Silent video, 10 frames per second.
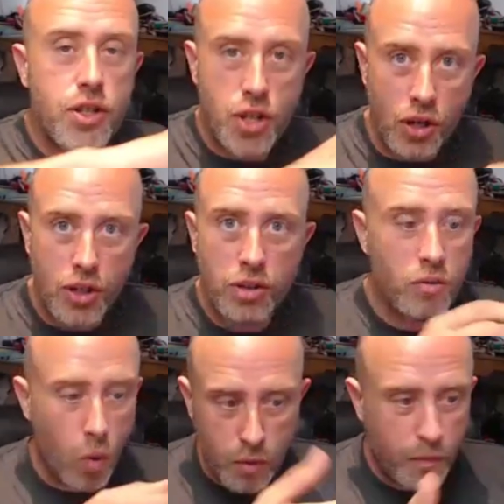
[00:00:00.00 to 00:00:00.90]

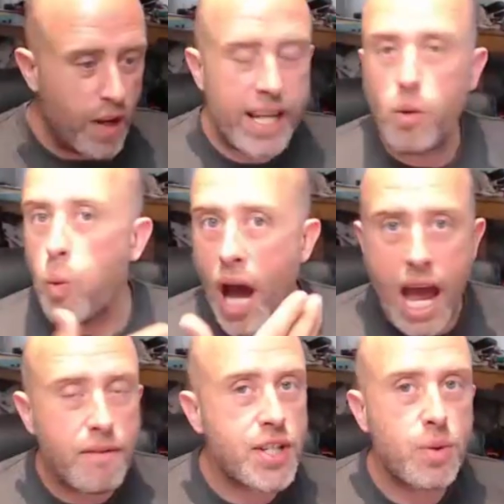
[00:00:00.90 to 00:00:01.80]
turn or flick
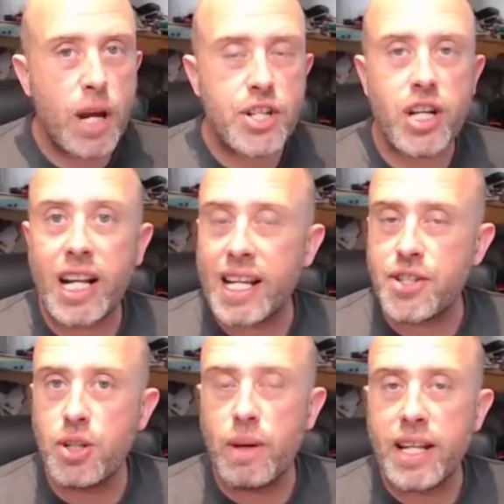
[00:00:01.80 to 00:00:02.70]
whatever switch
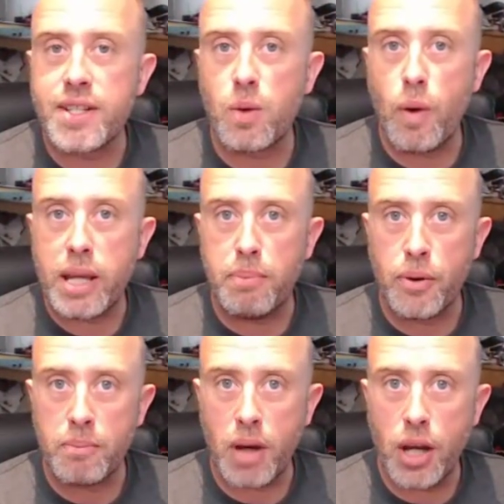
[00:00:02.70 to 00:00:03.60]
clicks you into
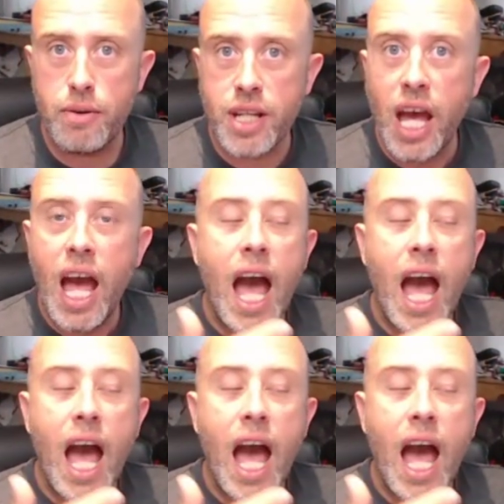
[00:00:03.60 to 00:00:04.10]
waypoint mode.